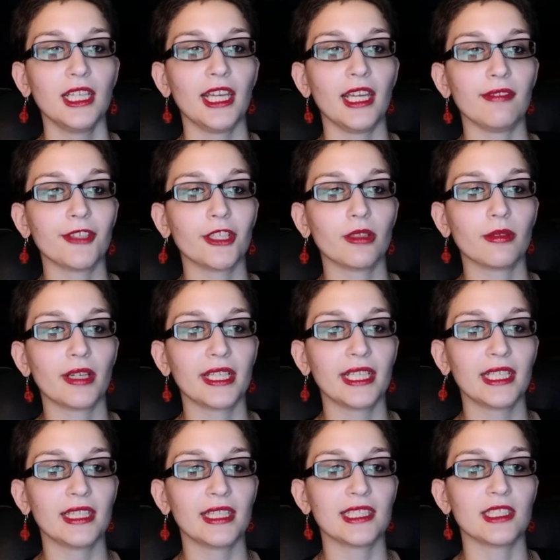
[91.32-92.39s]
If you're
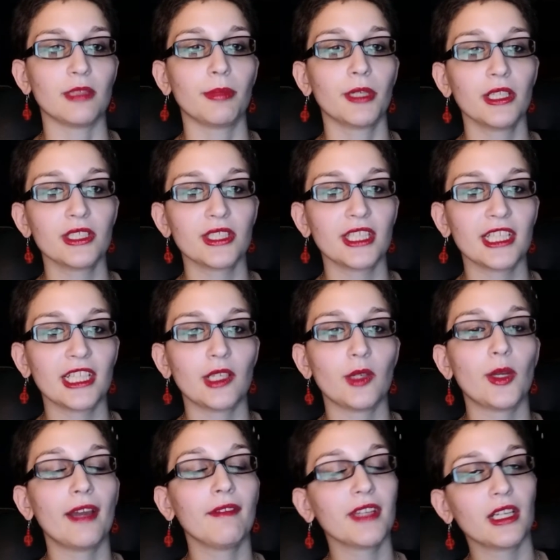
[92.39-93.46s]
running this in person and
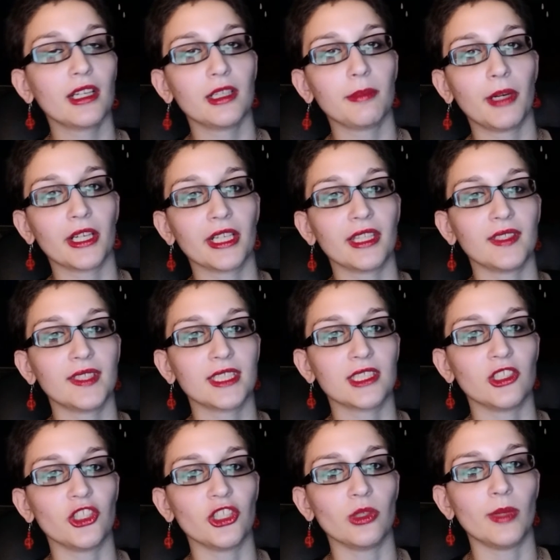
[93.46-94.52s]
you have the kind of party that
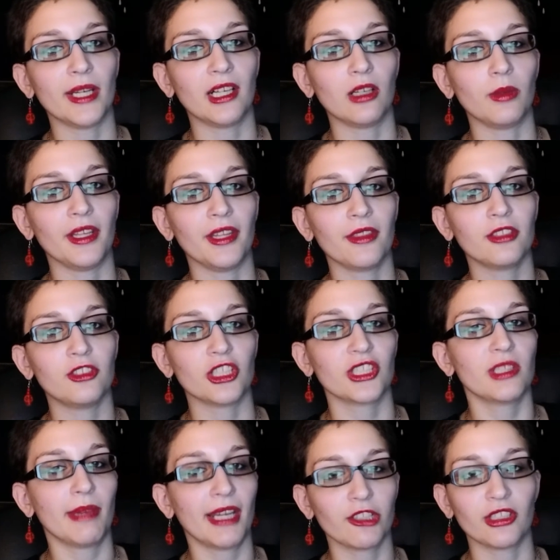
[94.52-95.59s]
doesn't do well with
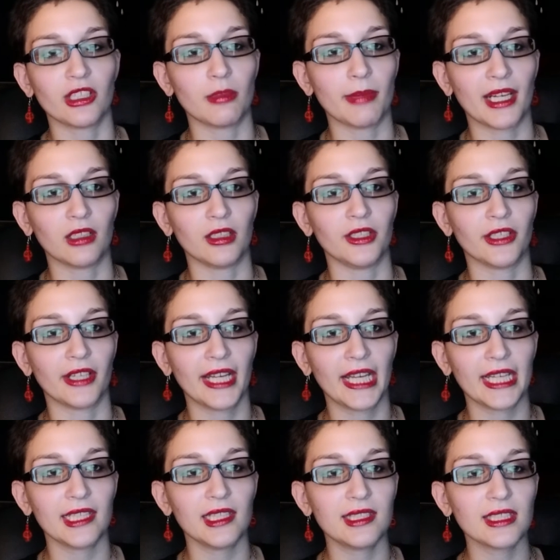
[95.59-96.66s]
just imagining the battle in their
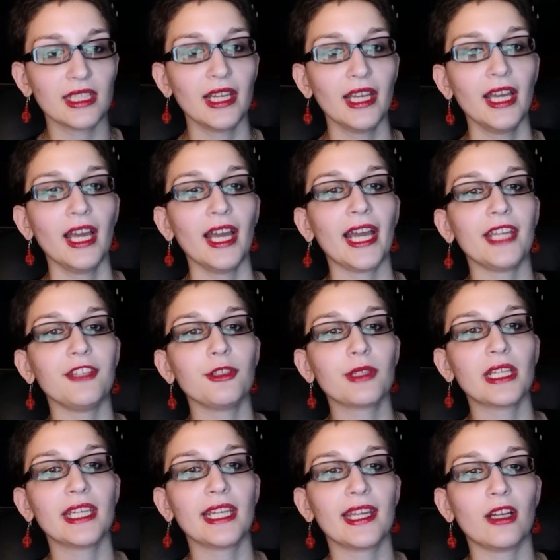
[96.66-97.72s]
heads, and you
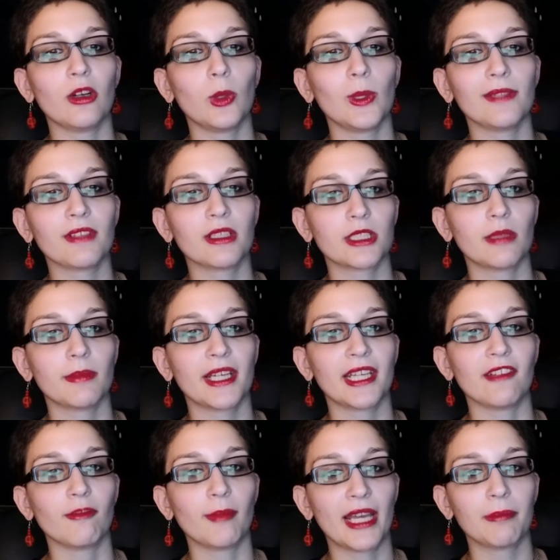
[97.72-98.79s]
can get a hold of some kind
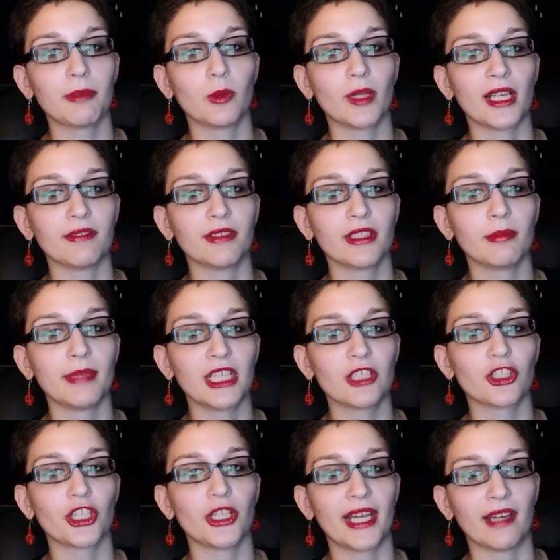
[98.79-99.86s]
of map or whatever, then make
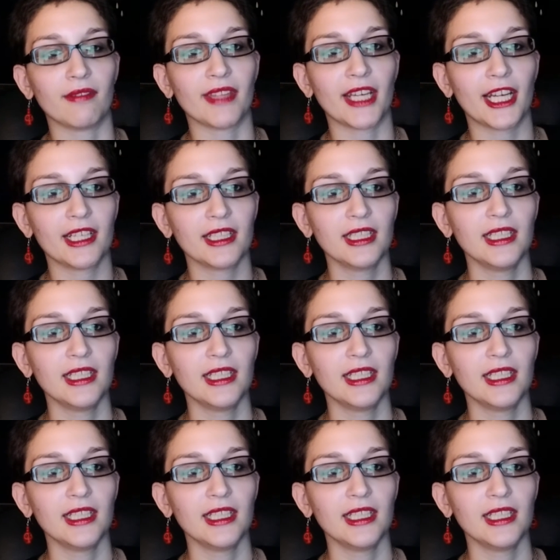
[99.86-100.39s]
sure you have that.